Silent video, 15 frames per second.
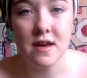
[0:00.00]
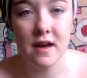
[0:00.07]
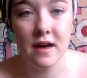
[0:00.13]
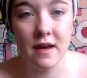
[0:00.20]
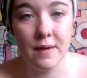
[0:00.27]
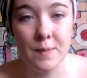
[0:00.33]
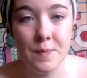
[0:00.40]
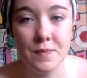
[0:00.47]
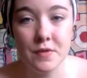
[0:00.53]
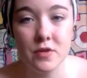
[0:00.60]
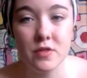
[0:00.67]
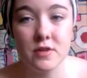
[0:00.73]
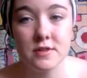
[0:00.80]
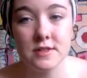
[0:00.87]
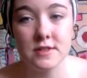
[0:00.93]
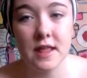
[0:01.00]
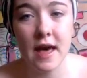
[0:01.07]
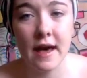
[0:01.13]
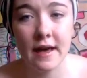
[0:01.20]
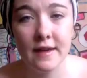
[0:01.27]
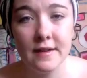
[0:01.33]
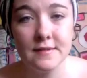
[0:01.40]
So there's
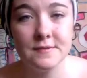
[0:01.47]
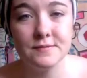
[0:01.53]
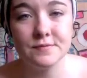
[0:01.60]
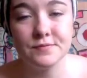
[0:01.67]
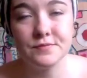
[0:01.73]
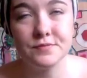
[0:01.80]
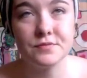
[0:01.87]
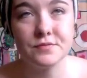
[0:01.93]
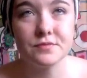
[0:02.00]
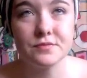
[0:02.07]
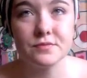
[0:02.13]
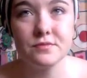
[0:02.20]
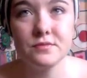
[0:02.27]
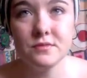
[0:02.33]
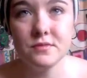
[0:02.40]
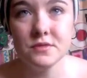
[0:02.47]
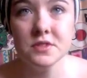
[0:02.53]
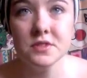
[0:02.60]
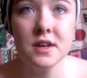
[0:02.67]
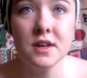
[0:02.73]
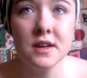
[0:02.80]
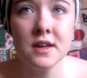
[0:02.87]
that.
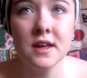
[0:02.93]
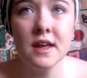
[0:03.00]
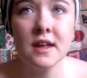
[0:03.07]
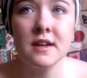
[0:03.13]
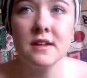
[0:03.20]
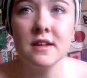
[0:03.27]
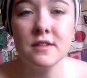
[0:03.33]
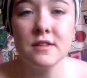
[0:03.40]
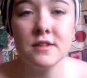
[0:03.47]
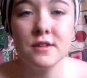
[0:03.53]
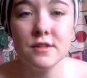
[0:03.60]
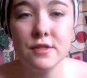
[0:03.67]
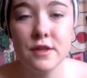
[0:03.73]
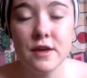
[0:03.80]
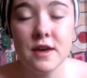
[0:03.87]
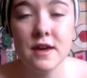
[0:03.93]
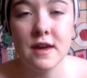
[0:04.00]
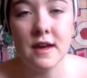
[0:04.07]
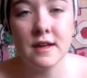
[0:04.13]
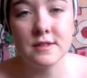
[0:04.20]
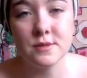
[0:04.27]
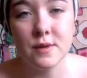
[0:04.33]
And another thing
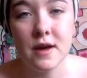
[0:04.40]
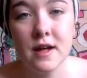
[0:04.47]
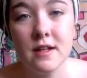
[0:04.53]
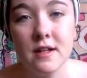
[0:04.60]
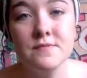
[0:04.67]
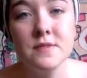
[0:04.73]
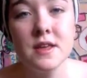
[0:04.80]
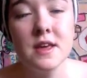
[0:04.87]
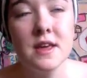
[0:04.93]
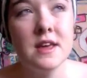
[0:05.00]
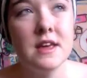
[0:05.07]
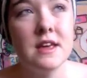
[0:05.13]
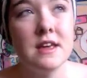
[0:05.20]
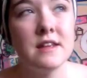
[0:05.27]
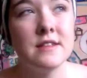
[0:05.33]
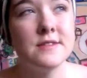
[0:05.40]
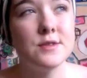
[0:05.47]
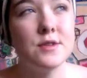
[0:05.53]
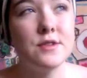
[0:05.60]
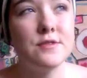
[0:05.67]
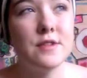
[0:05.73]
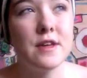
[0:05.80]
as well is
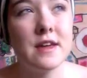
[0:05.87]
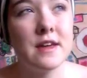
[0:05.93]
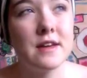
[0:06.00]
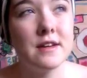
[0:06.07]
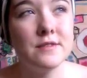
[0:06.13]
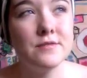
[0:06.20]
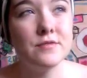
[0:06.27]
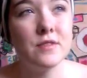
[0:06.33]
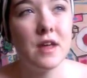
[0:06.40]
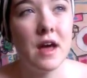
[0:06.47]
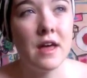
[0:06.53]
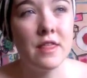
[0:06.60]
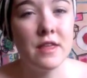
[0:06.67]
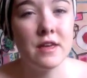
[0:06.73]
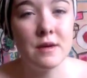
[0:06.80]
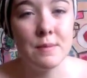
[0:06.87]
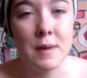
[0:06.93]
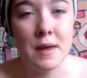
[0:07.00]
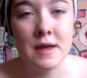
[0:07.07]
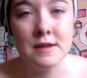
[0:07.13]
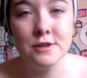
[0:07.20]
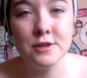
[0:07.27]
sort of like, I think, a
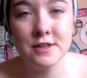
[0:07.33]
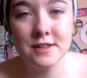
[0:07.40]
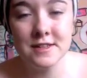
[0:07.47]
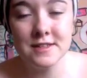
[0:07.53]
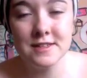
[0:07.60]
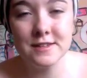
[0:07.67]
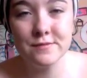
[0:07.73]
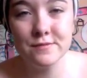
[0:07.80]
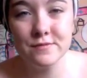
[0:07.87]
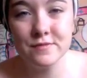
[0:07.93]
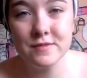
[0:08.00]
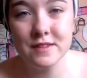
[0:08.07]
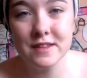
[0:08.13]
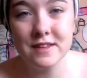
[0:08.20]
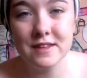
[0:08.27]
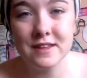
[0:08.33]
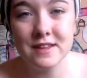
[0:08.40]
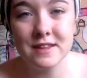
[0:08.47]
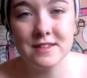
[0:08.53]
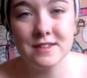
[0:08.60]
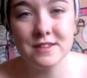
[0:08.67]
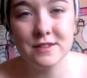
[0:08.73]
patriotism,
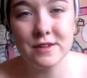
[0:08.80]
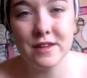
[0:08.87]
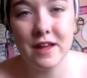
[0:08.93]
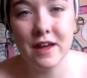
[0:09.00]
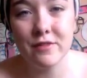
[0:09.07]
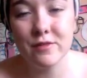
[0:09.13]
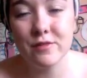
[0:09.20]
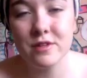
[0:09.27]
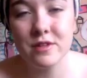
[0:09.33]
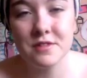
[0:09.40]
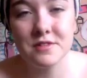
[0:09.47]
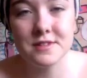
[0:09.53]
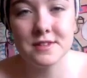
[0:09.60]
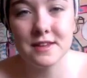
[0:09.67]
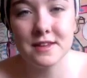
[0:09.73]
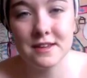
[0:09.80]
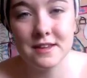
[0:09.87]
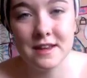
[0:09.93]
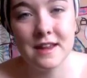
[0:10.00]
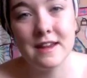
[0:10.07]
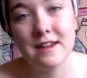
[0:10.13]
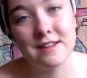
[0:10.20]
because everyone knows
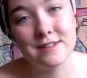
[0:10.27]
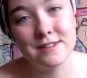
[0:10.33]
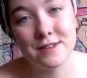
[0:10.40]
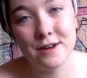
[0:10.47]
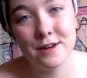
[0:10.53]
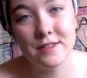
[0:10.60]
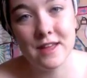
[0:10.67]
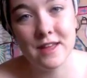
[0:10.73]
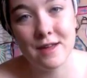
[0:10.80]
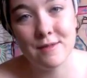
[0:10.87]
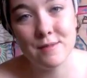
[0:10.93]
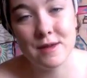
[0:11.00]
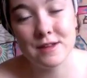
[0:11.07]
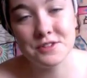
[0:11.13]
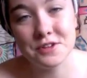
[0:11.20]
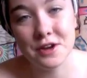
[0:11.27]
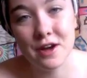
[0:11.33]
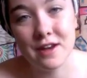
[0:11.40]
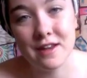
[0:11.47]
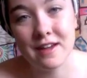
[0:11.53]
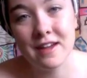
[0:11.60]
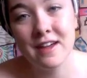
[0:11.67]
Canadians aren't that
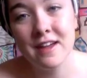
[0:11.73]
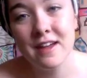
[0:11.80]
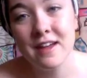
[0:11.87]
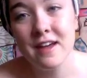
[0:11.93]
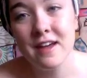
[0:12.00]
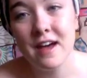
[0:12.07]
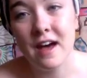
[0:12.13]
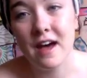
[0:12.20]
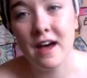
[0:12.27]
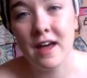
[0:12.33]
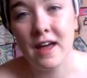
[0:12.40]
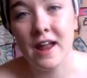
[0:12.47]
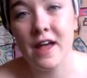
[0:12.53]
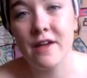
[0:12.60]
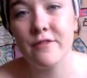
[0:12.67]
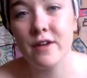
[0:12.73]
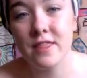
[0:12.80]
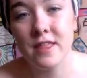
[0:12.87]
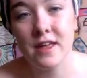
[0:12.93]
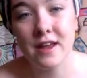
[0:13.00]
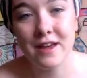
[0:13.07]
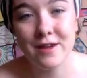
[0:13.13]
patriotic. And I find
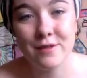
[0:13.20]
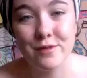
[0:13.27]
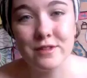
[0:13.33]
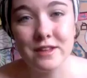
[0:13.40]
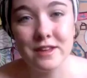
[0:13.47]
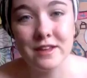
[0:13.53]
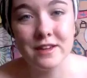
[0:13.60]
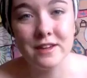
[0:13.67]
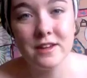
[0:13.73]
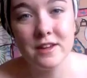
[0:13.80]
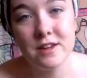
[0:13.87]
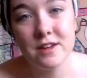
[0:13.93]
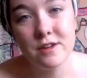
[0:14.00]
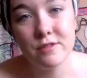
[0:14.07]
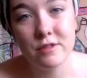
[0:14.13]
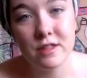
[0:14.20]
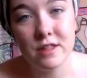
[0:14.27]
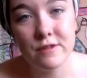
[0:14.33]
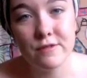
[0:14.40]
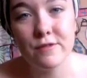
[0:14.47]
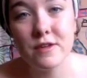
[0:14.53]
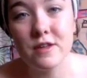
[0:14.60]
that I only
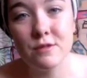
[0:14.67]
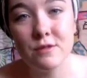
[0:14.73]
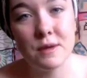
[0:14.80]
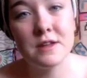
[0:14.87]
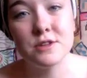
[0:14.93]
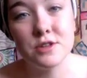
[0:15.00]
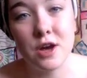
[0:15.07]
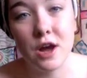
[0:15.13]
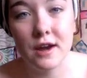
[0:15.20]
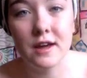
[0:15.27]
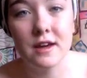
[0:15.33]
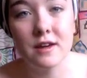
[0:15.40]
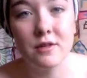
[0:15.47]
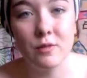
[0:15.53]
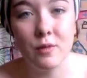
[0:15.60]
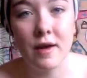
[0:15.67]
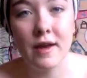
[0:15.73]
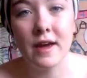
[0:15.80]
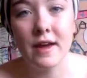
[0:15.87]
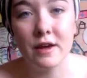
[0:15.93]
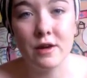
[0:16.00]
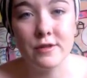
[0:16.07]
really feel patriotic when
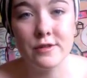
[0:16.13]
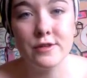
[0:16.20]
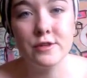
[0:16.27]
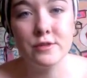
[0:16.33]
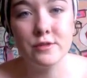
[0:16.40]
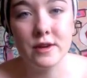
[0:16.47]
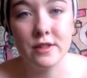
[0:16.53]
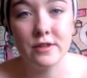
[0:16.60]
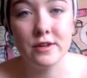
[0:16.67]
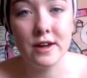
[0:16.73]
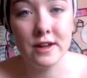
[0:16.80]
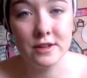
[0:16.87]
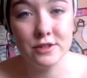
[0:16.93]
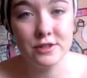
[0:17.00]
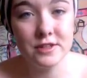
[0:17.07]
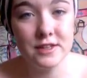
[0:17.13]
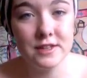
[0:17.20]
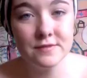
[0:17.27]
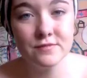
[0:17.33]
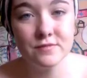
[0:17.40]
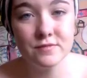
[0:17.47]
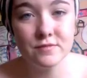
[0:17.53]
I go to another
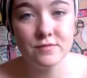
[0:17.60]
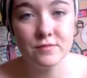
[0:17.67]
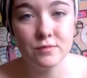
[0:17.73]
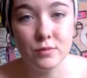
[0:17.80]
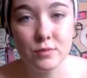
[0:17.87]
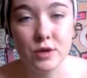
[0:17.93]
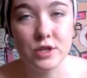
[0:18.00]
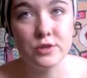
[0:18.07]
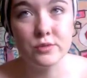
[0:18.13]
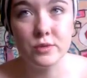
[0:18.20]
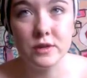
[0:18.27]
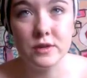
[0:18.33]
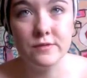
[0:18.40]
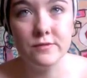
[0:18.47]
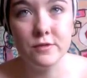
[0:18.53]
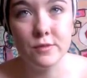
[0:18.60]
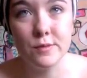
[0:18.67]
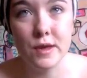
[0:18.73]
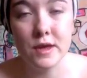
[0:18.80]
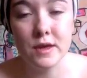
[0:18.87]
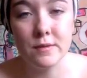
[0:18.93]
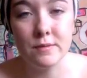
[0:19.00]
country, which would for
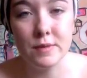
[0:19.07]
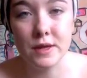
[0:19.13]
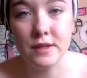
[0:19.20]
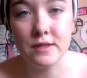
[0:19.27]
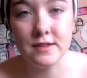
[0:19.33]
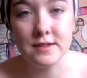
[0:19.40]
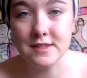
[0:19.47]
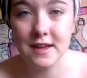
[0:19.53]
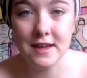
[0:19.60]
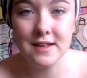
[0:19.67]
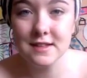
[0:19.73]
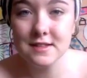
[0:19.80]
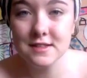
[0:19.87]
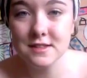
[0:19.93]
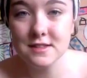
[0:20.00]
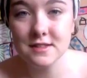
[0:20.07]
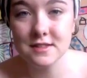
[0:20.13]
me be the States.